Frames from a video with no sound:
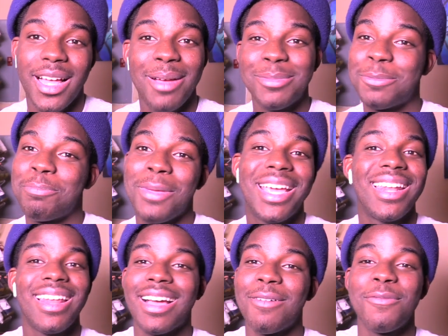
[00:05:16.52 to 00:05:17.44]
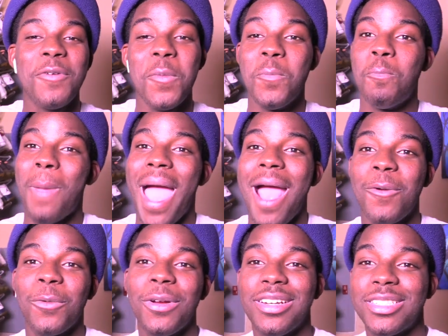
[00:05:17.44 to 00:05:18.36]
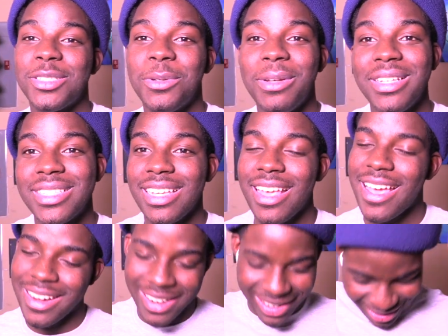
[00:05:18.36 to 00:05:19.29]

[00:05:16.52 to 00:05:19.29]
I'm speaking like I'm from Baton Rouge, Louisiana.